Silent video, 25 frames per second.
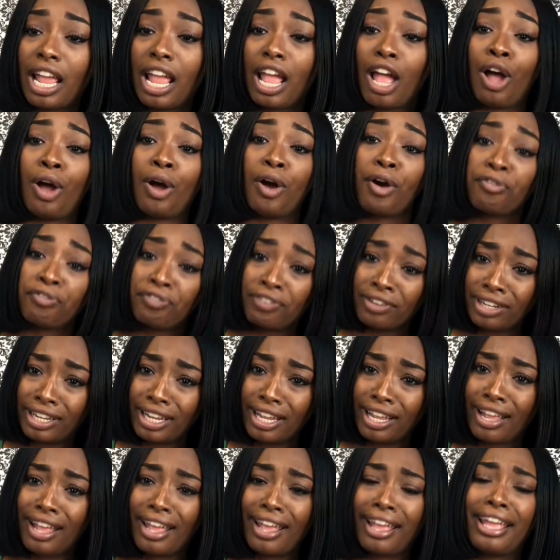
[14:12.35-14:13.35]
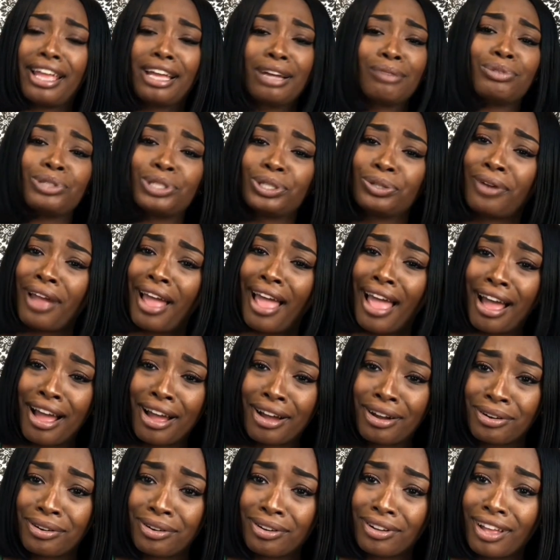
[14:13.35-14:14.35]
and hopefully it helps you
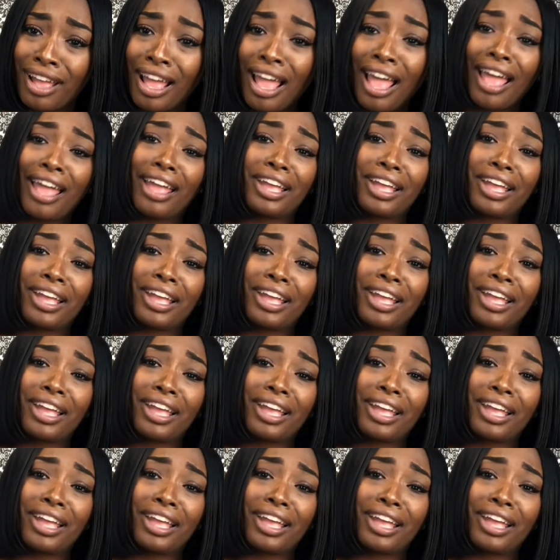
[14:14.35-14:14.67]
out.